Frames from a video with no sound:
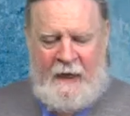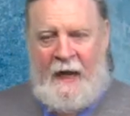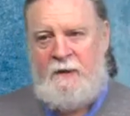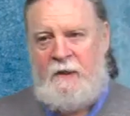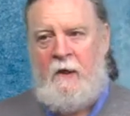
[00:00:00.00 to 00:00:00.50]

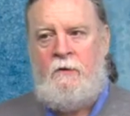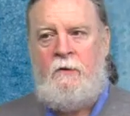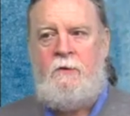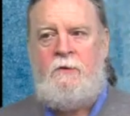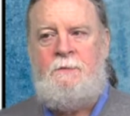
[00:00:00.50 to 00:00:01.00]
and the younger
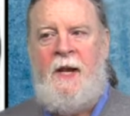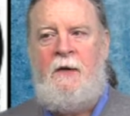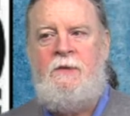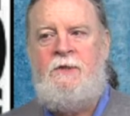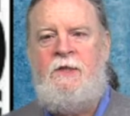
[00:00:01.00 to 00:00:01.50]
girl's
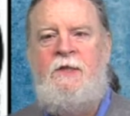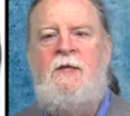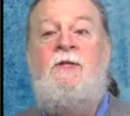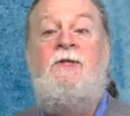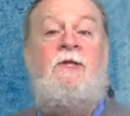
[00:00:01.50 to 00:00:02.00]
parents
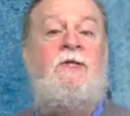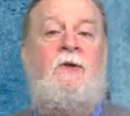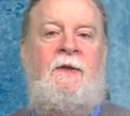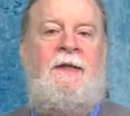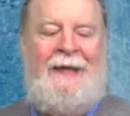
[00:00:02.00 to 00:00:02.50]
just
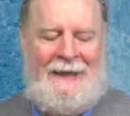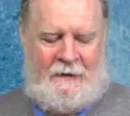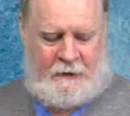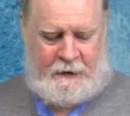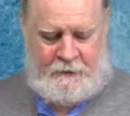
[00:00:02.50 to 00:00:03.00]
couldn't
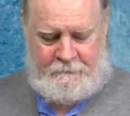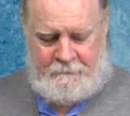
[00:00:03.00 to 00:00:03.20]
handle it.